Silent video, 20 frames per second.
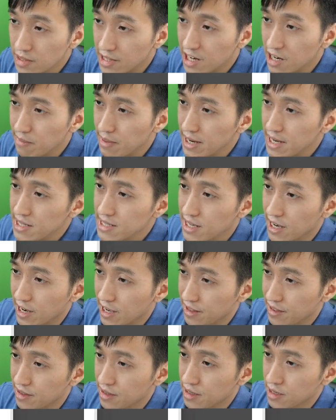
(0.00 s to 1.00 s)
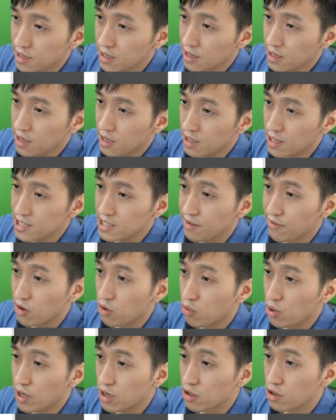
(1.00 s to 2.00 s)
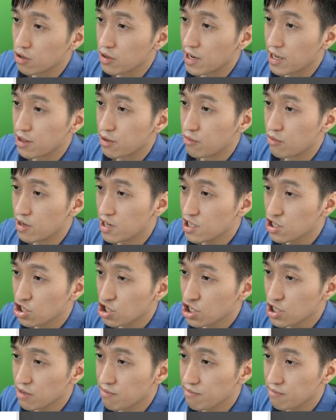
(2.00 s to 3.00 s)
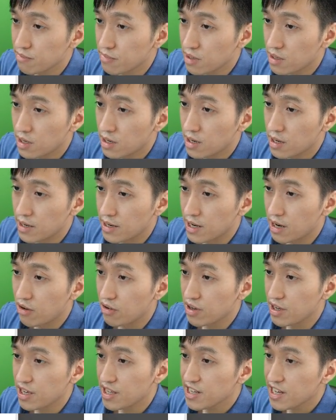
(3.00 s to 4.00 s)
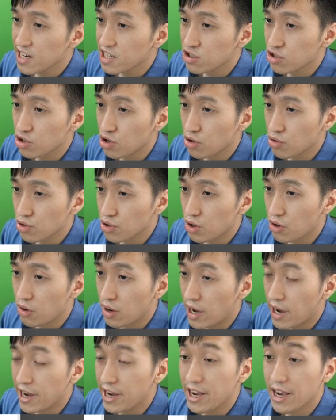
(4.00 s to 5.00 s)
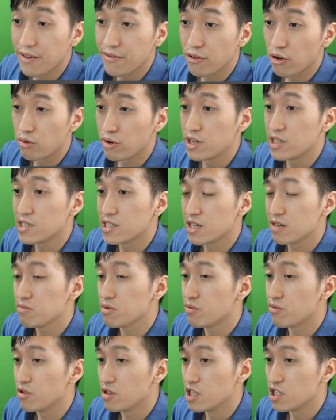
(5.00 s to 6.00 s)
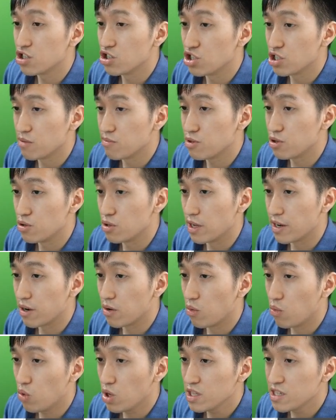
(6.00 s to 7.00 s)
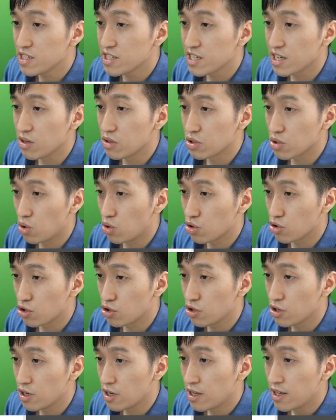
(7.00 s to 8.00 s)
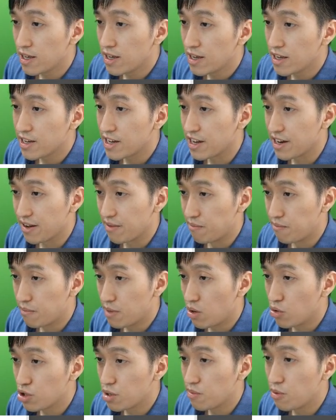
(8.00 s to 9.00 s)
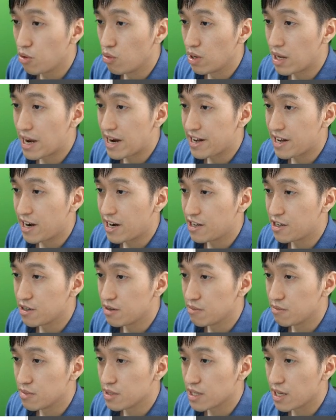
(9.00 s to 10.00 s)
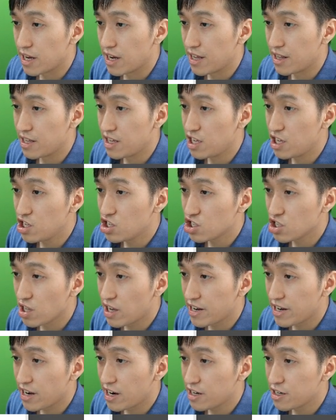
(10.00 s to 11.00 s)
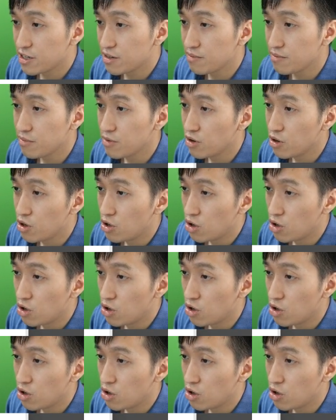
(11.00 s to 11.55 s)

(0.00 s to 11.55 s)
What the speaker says: Database, and let's have a quick look at the relationship. Now, in case you don't know, I have already set up the relationship to like one sales order can have multiple line items, and each line item